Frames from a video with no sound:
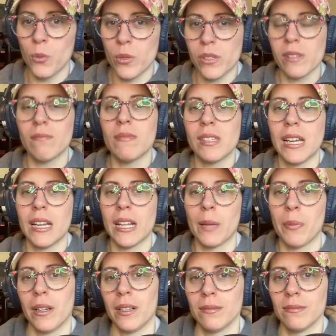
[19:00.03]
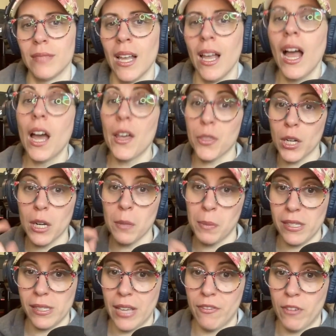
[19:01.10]
was standing up there. I thought I'd
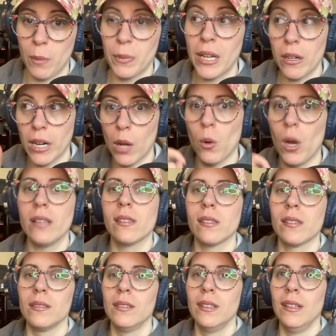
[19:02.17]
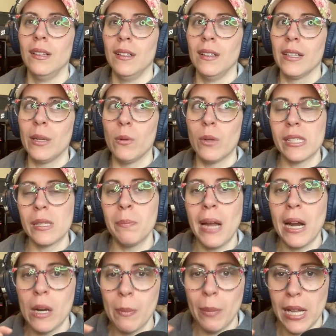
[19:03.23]
be safe up there, and I was. He wasn't
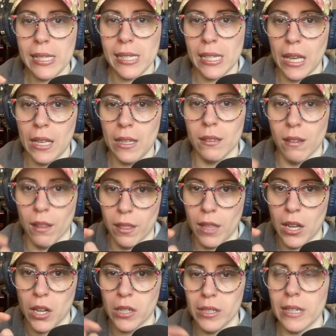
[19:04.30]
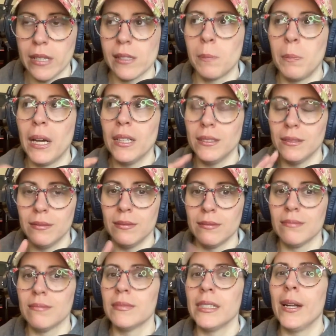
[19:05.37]
Barry Bondsing it, thank goodness, but,
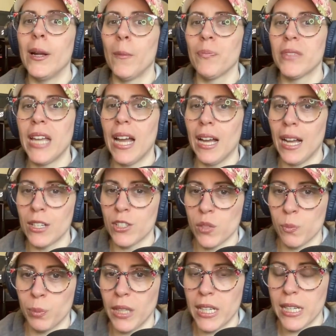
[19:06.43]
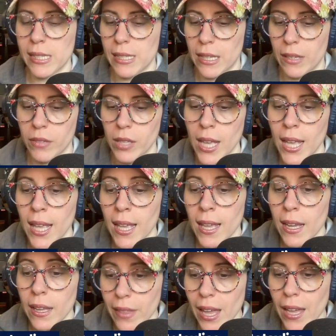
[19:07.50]
you know, yeah, I just played it safe.
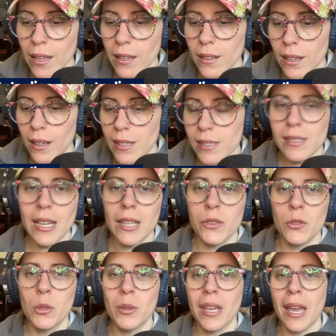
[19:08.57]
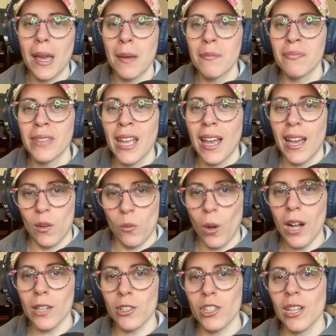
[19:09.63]
And then I sat through a game and
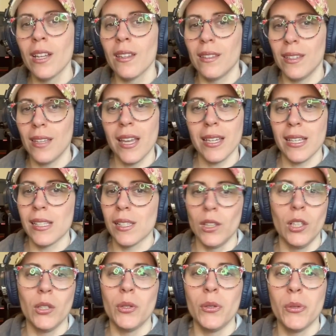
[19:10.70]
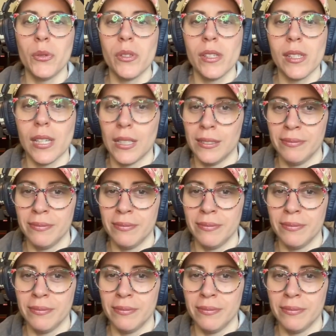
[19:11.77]
watched the Yankees lose.